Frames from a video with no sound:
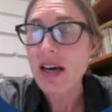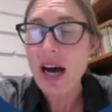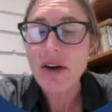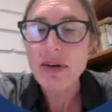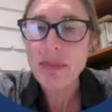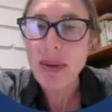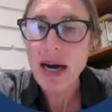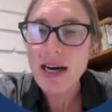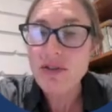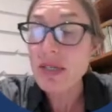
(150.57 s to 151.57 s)
are in
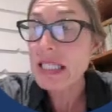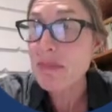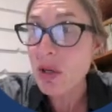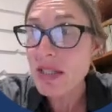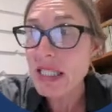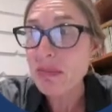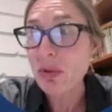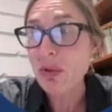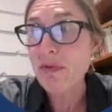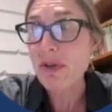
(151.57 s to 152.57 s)
part
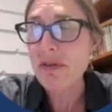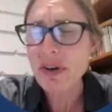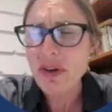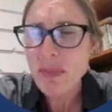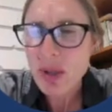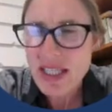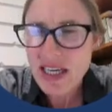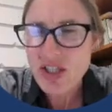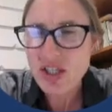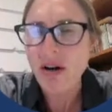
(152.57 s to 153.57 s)
responsible for the very
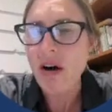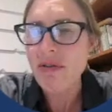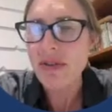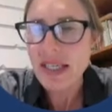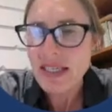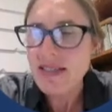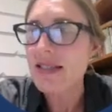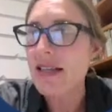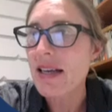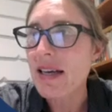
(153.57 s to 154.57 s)
production of
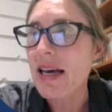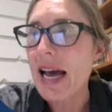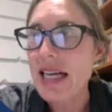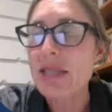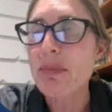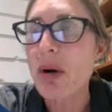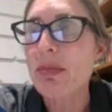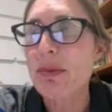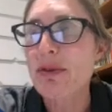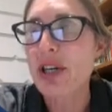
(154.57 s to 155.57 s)
this as a
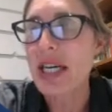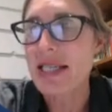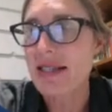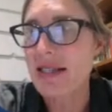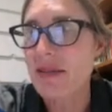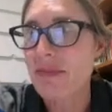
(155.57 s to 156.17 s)
problem for us.